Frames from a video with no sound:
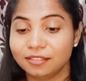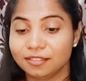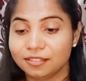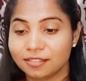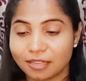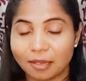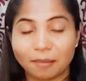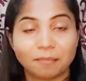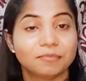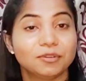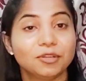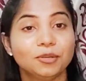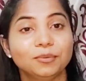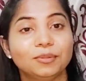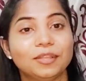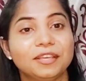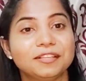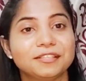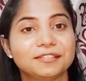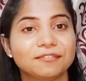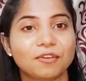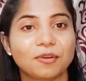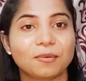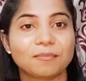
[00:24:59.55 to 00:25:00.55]
some new
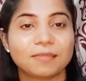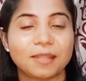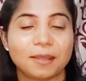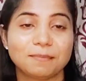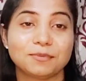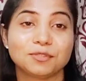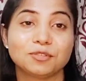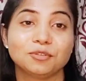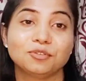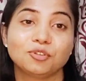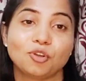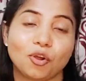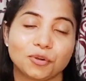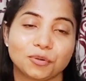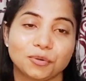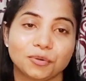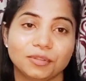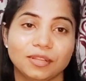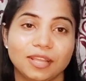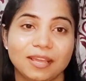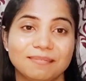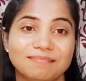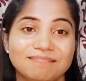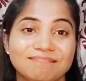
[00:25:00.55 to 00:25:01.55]
things from them. So talk to
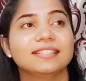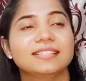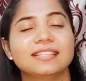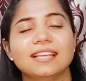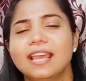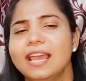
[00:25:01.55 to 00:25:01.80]
them.